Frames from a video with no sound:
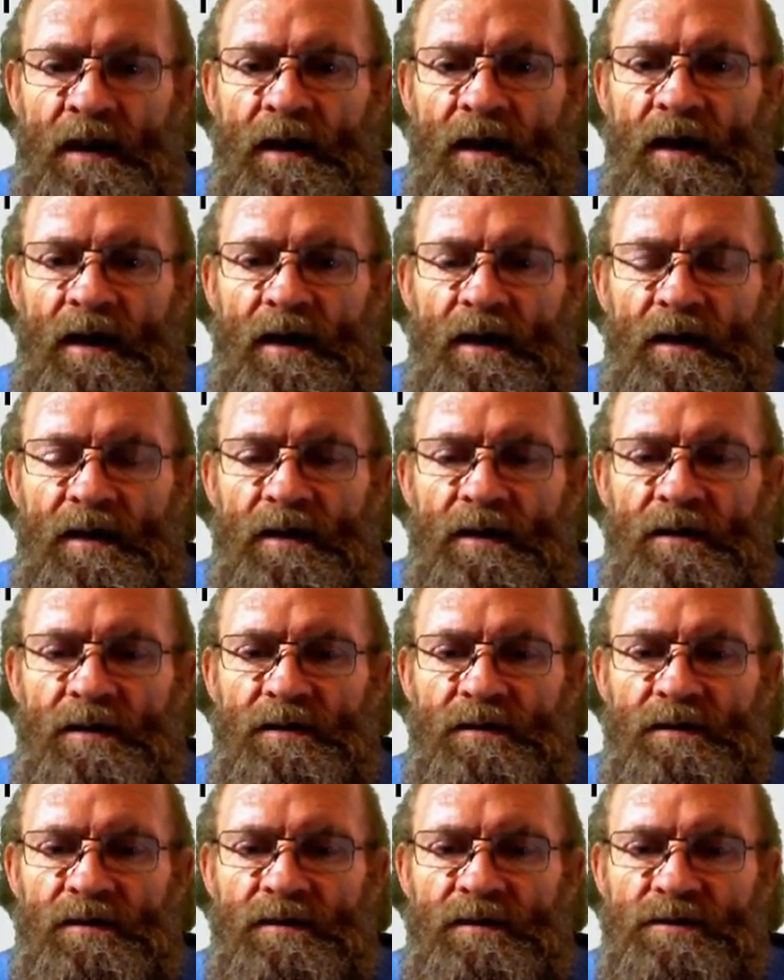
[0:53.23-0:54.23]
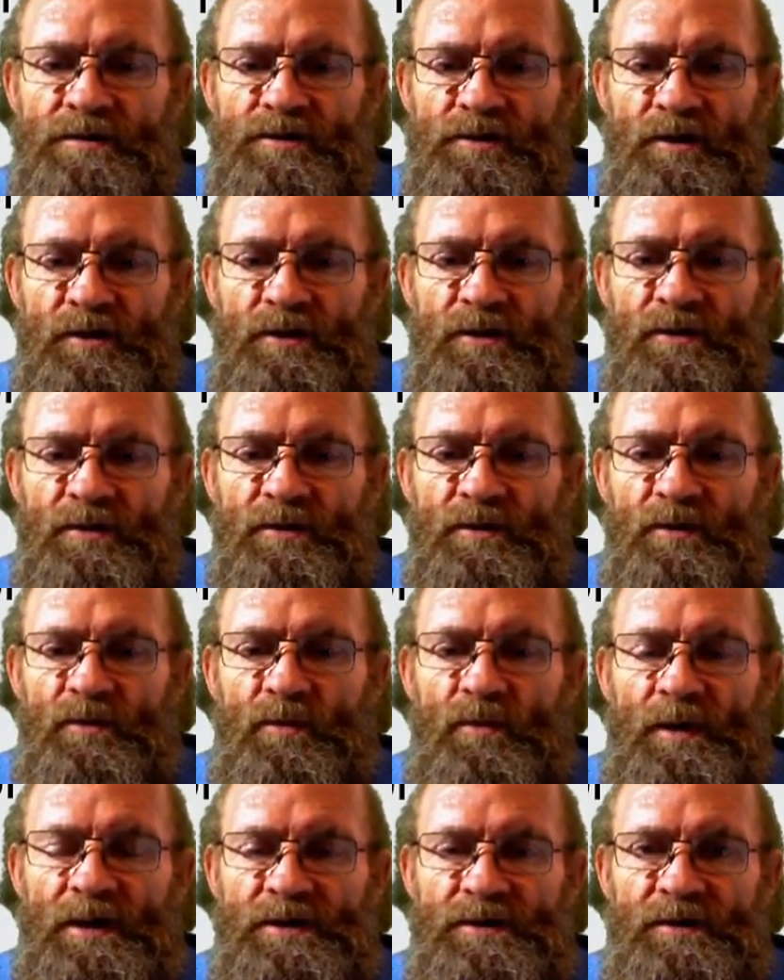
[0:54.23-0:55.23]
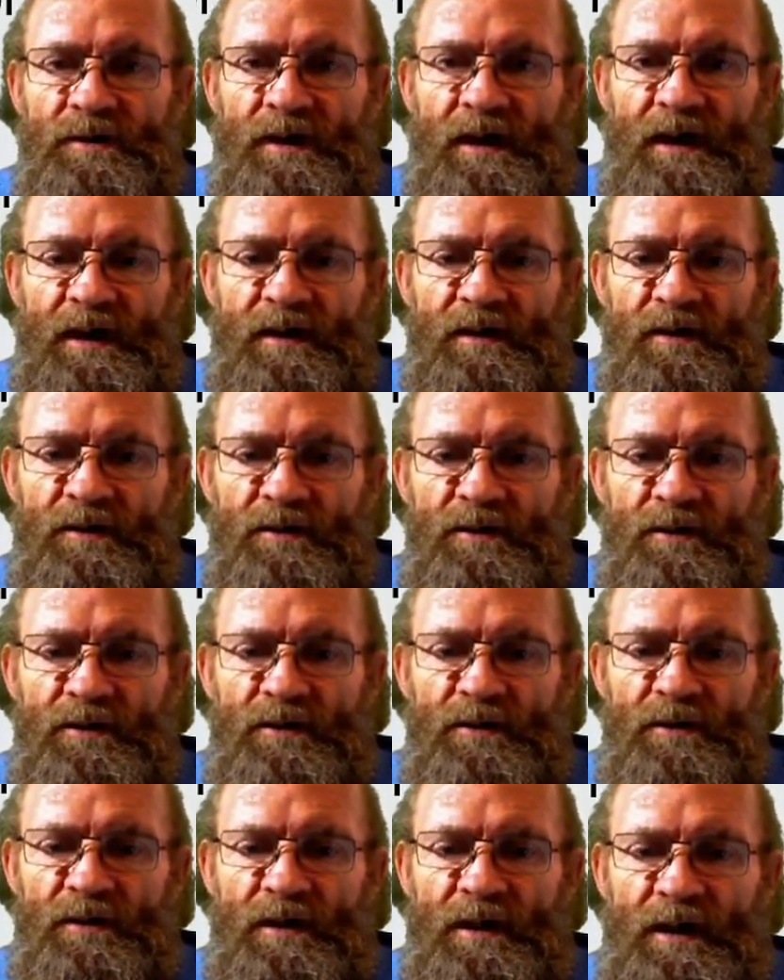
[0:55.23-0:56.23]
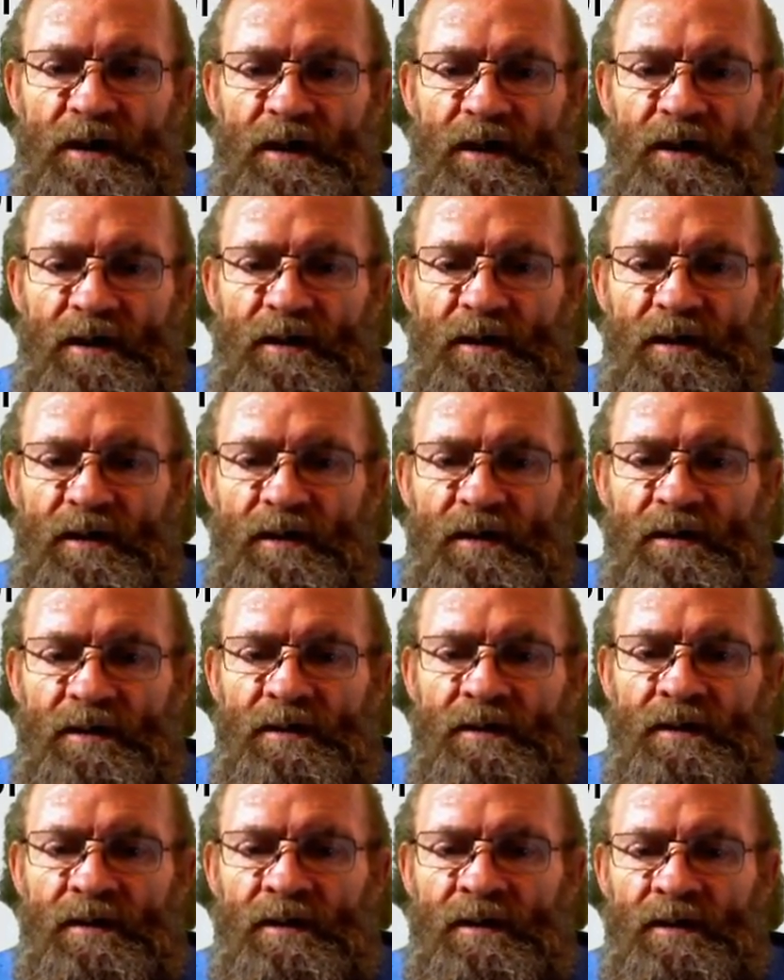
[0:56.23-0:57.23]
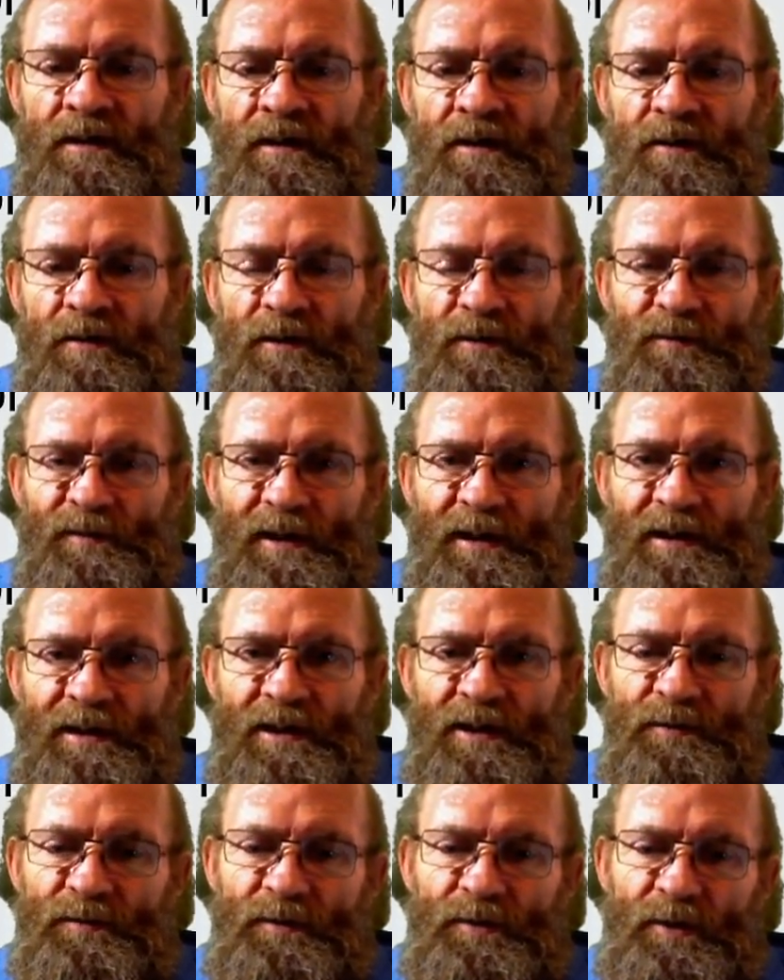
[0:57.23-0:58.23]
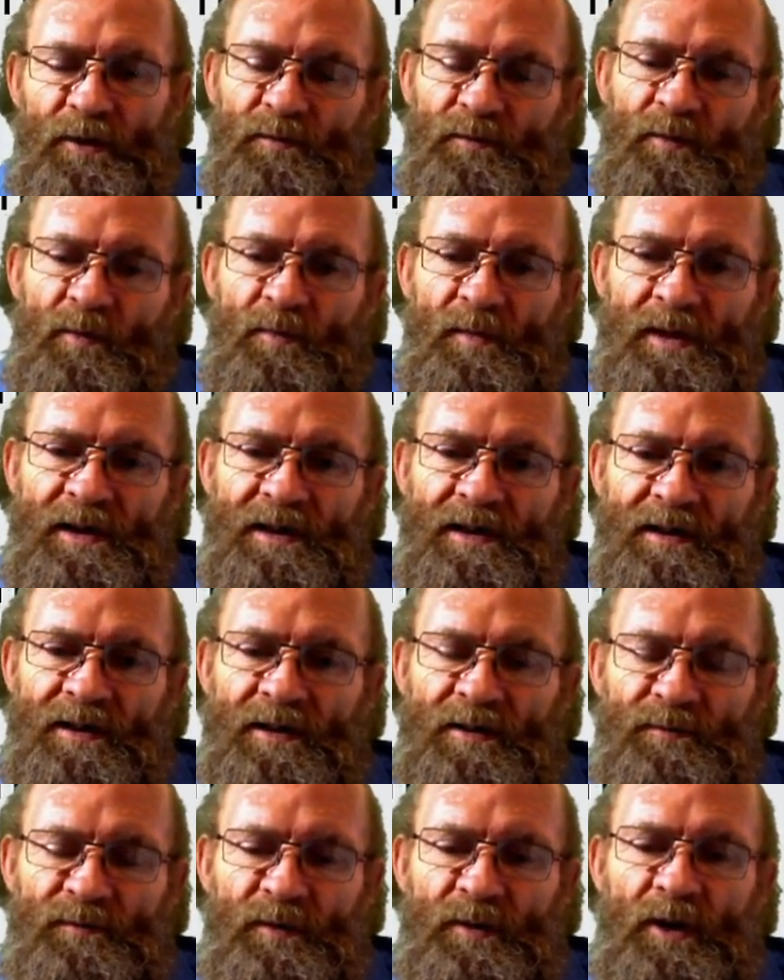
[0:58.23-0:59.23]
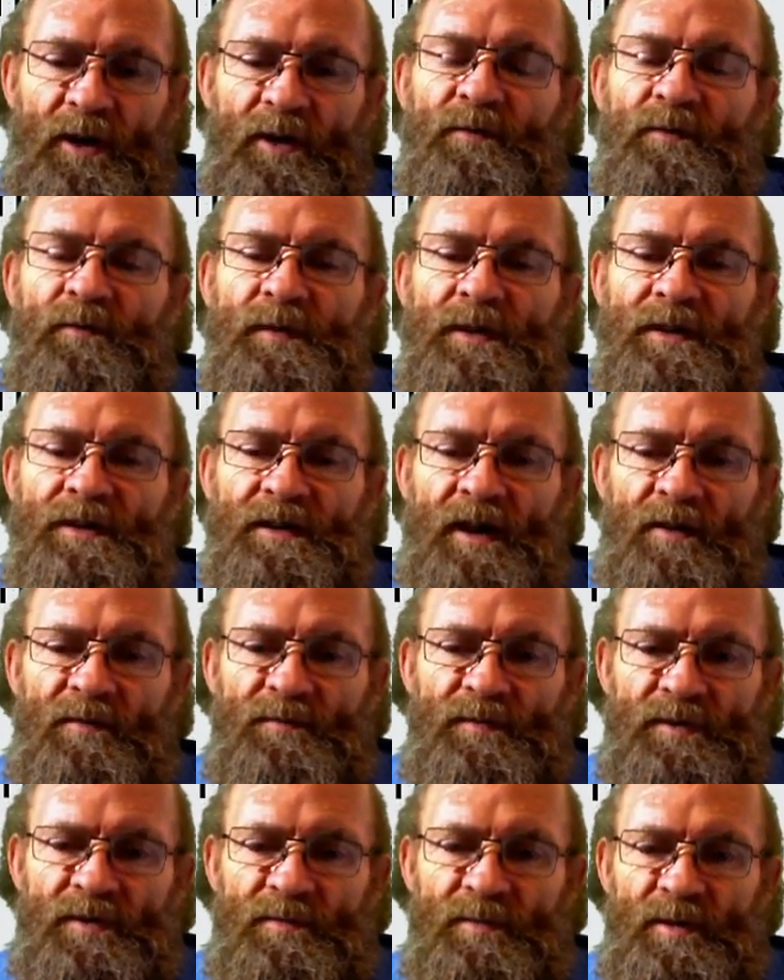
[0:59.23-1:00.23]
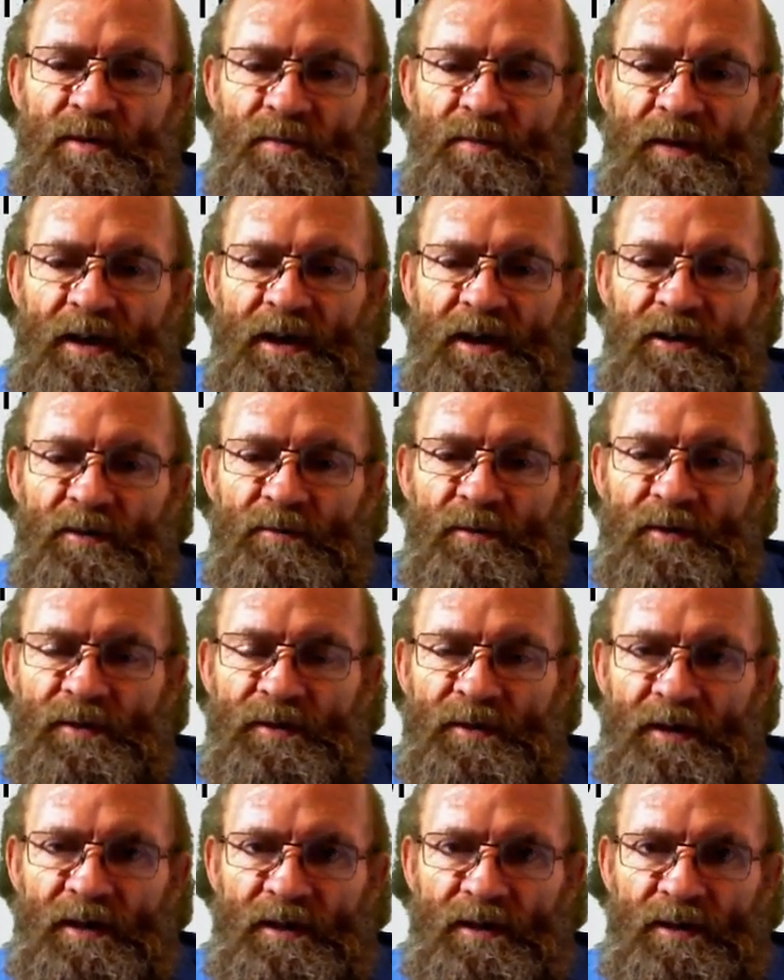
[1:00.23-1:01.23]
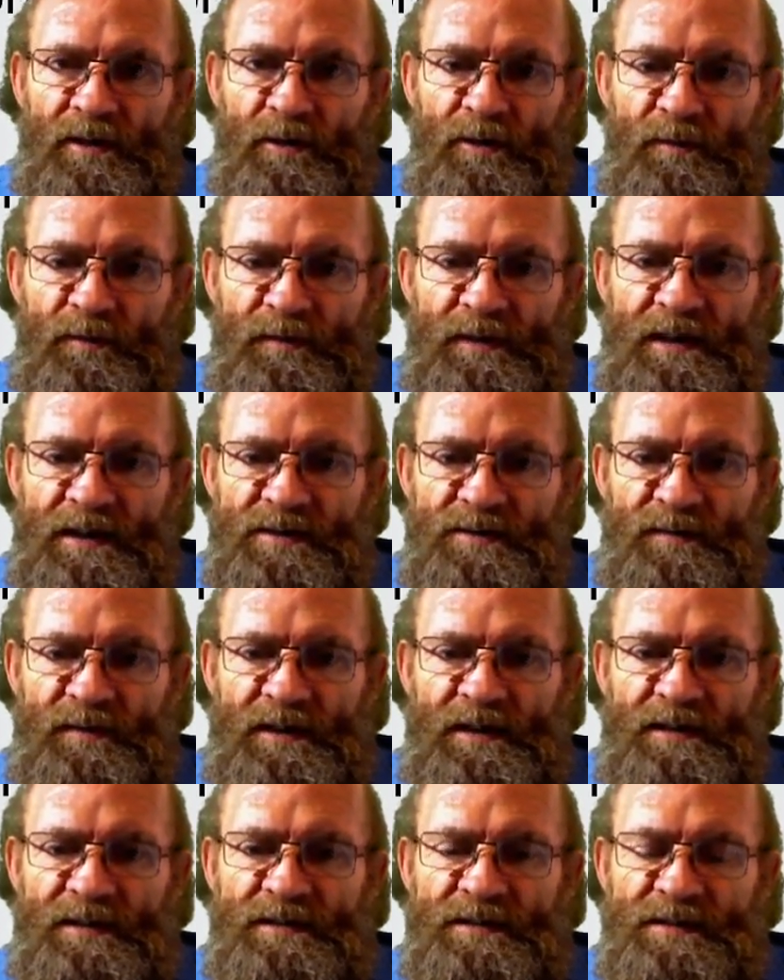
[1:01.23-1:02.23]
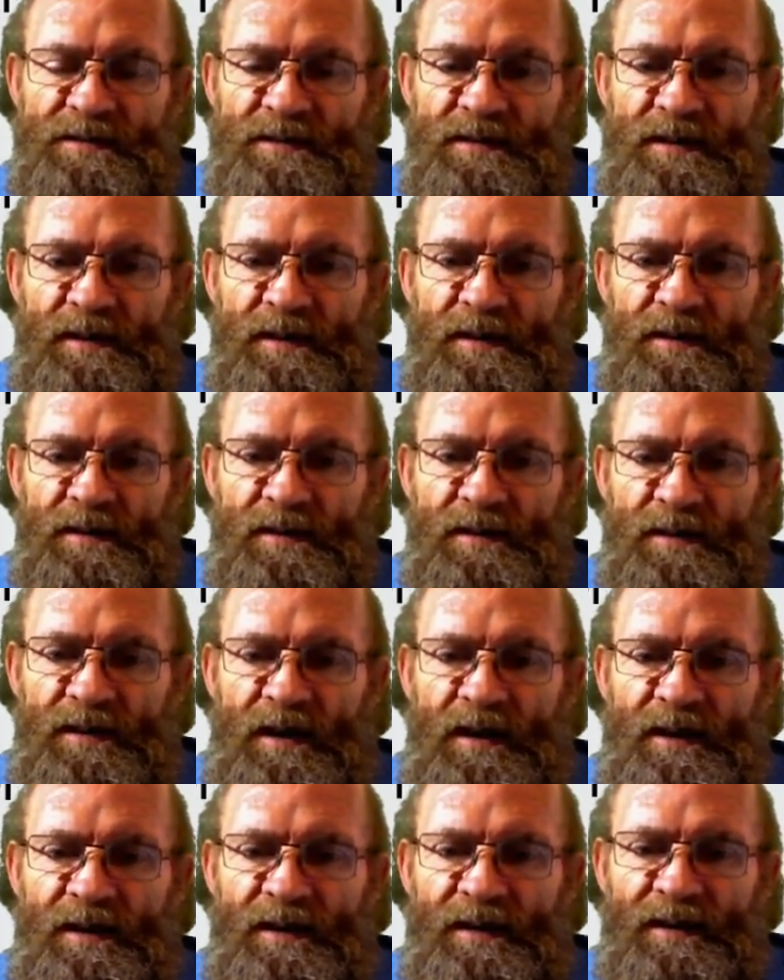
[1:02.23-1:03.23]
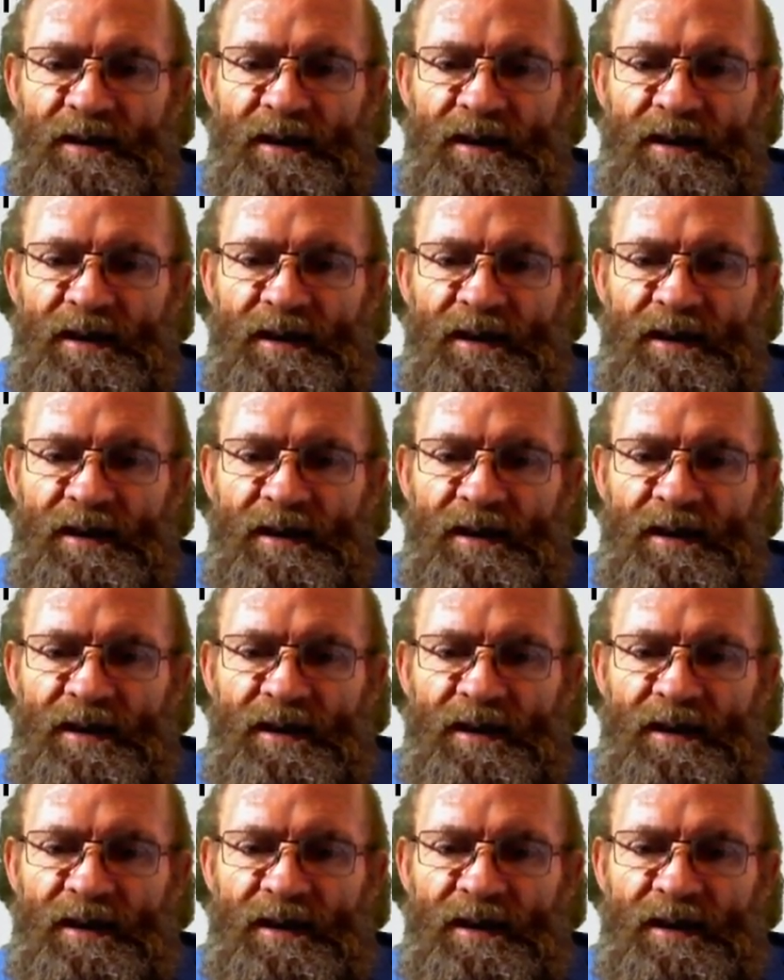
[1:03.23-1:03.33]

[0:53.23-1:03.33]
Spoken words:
to show you what you can do, and quite frankly, if you're not familiar, if you don't feel comfortable playing with a lot of text files, I